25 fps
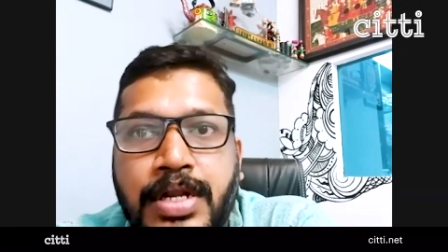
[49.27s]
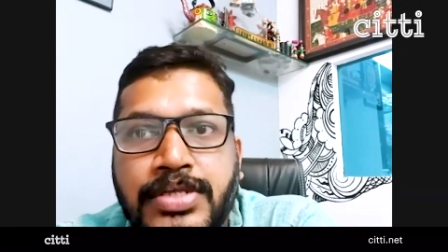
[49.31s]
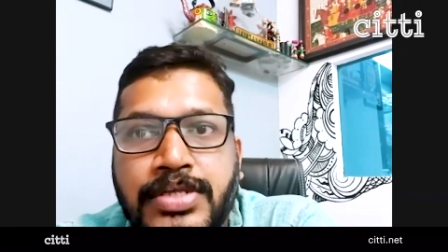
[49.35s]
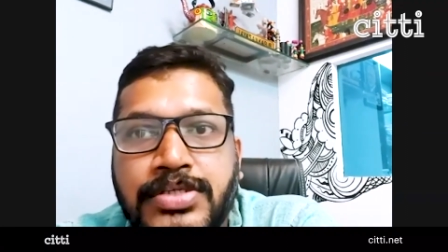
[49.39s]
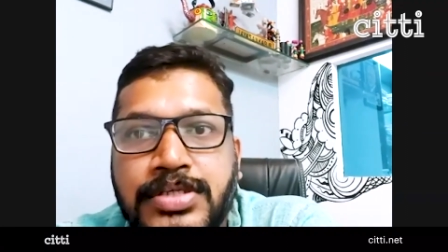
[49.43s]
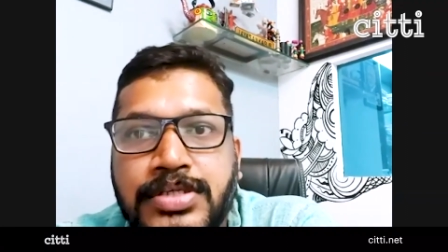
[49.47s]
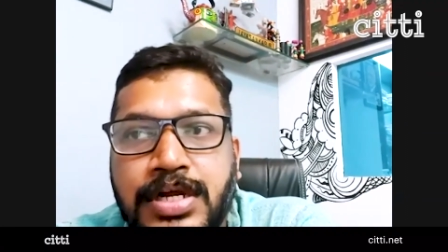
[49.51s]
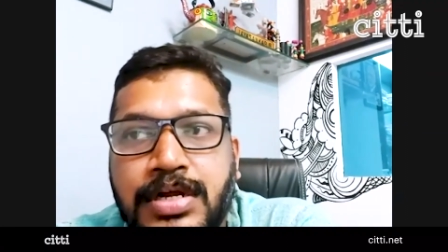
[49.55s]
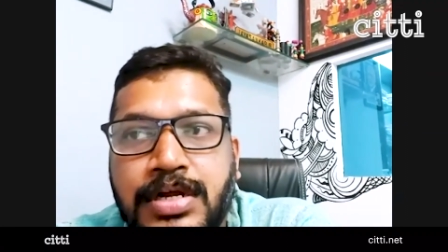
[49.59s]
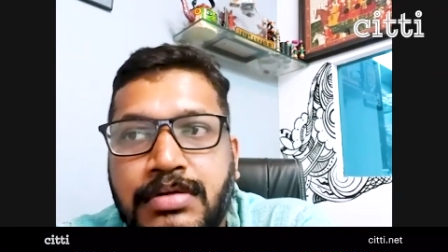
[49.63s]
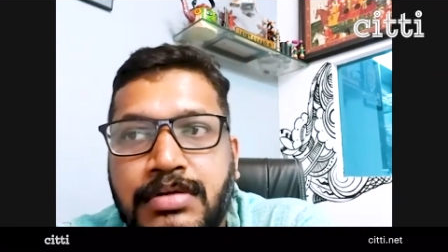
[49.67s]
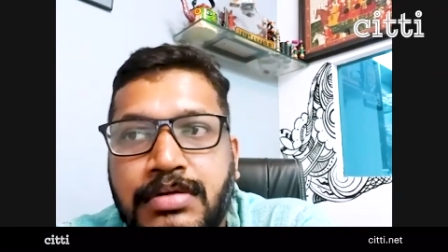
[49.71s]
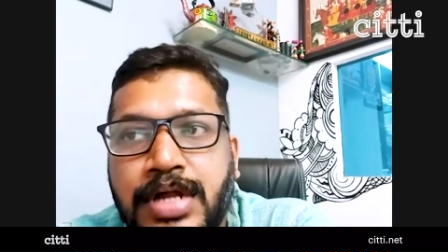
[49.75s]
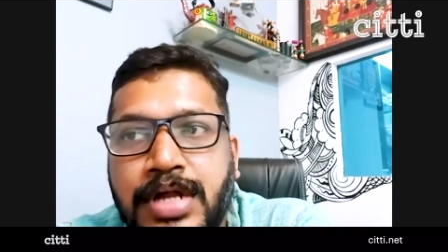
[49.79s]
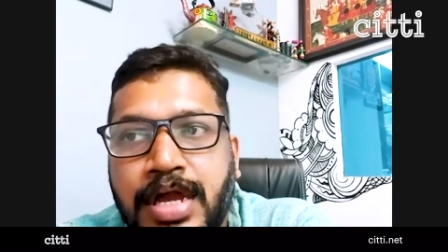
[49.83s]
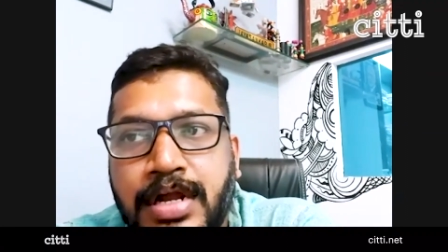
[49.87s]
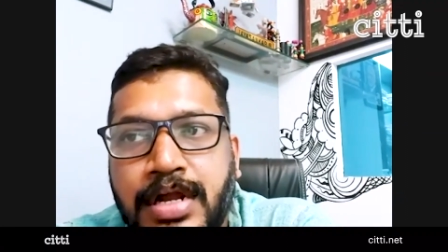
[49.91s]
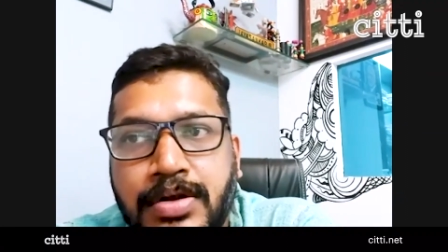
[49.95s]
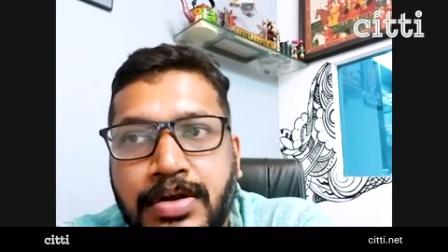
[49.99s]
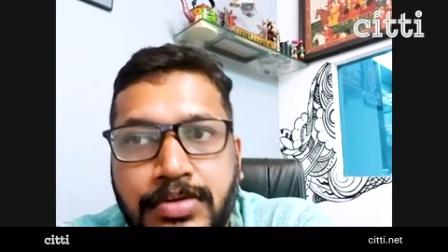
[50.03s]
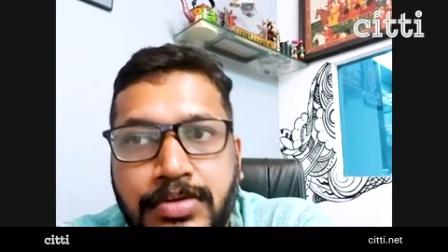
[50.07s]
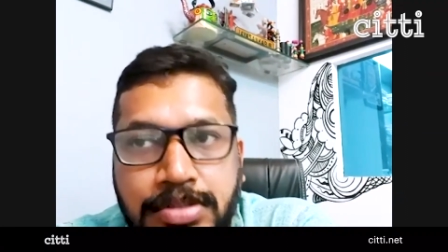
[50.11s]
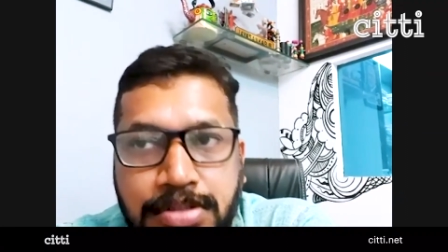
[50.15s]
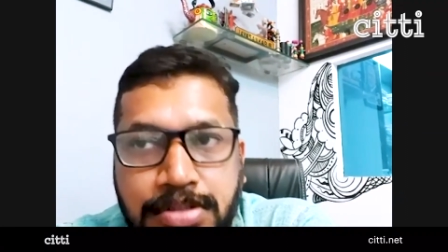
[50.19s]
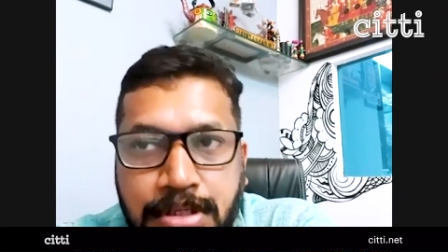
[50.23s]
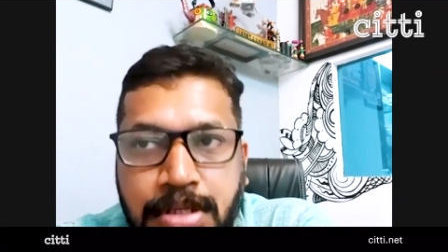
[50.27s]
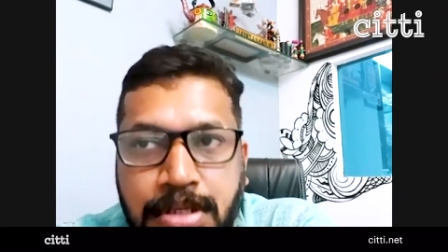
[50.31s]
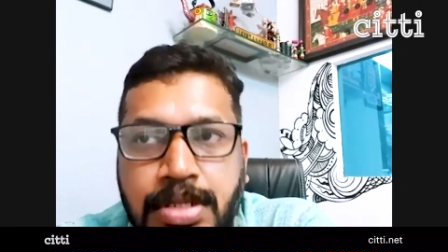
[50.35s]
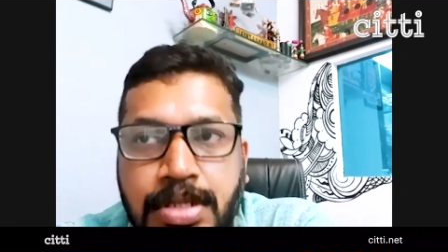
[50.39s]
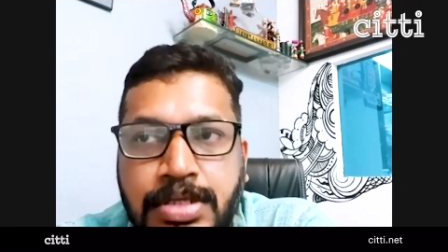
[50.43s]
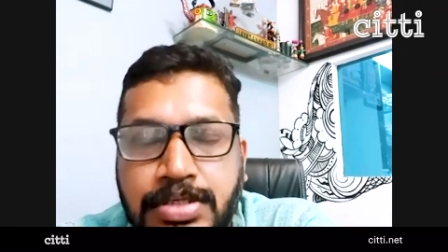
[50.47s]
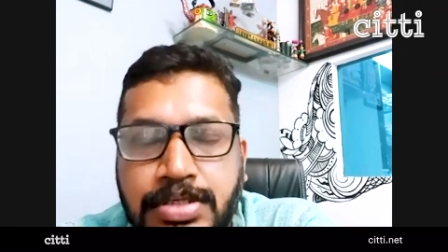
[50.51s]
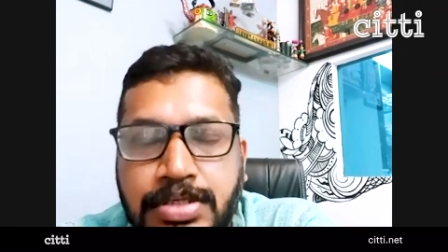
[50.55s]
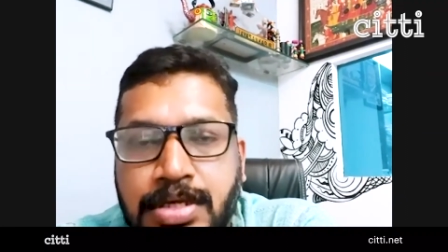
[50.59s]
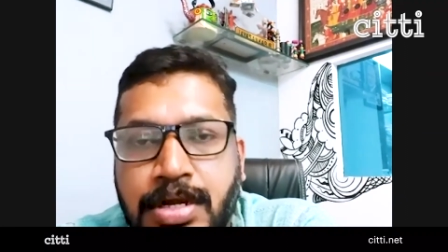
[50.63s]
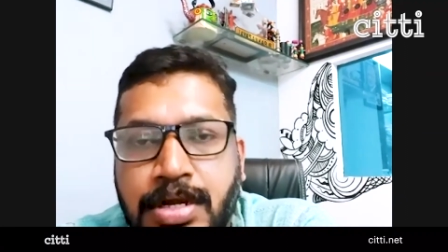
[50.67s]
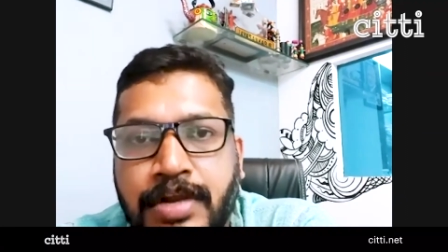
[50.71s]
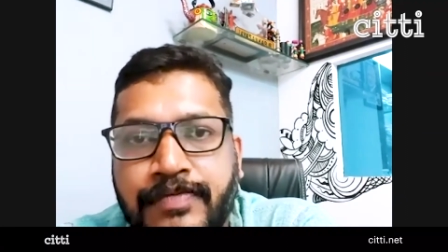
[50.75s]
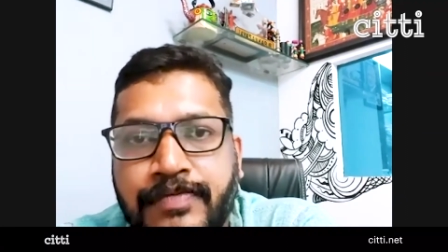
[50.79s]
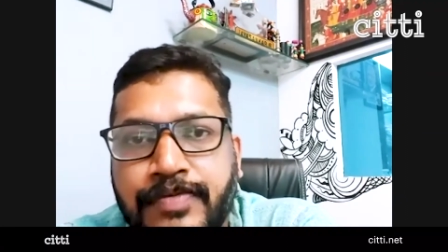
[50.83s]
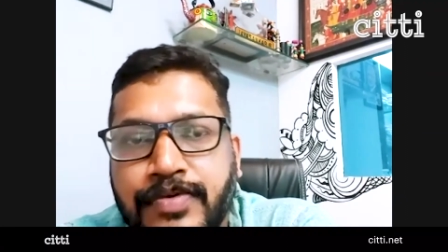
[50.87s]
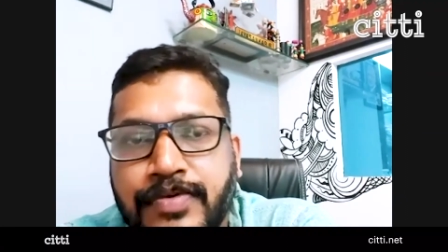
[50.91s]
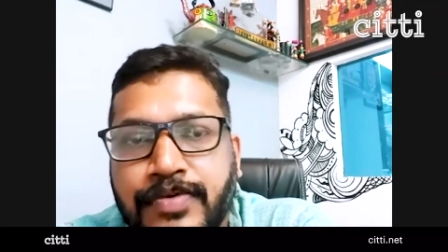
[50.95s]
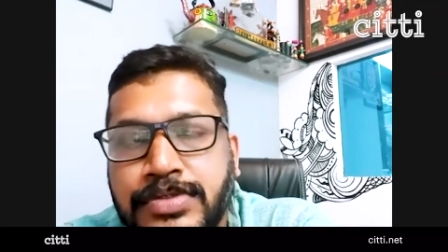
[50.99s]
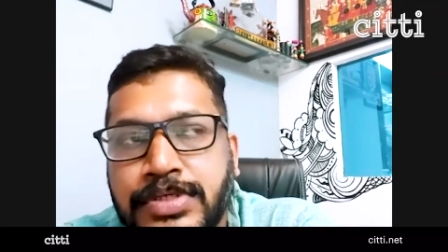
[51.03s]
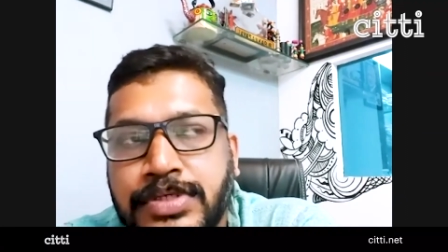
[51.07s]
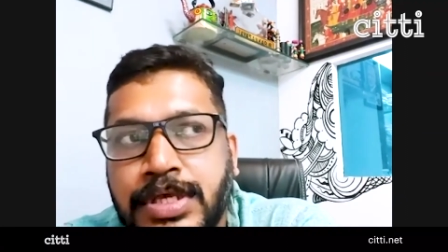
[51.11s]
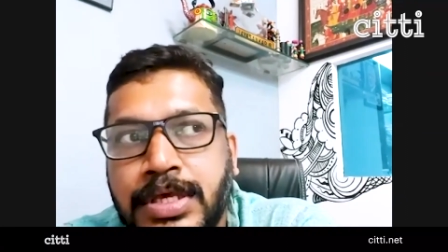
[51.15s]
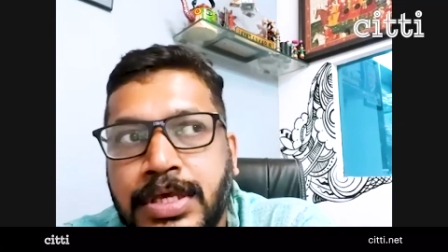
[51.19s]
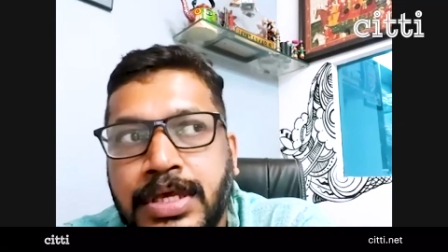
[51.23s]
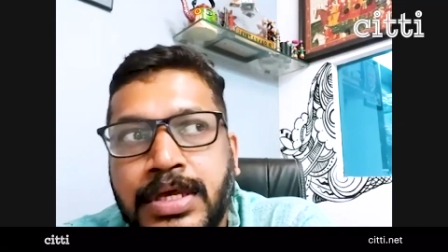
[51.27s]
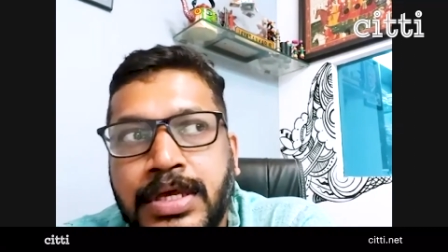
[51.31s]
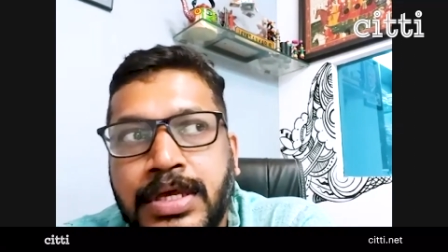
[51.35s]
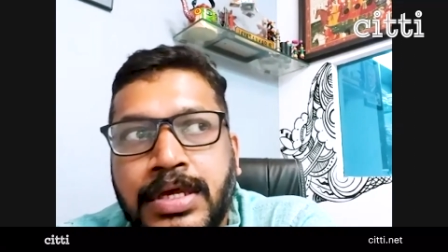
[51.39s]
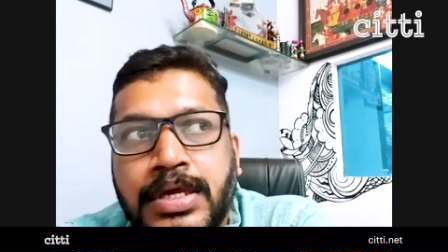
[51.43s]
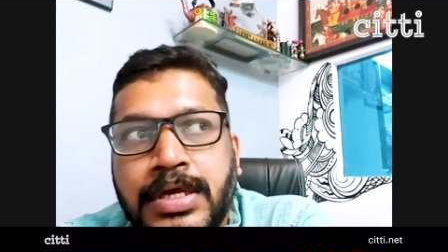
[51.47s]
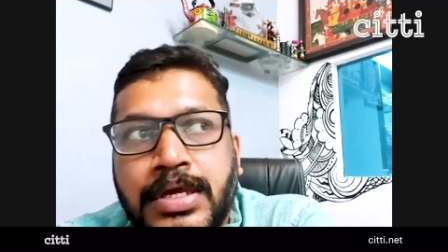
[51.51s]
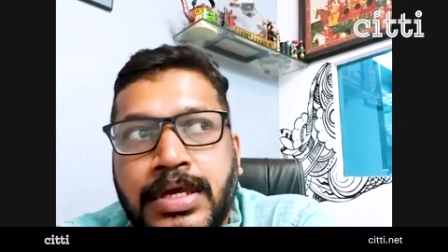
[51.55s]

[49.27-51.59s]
region and Kochi region, if you see,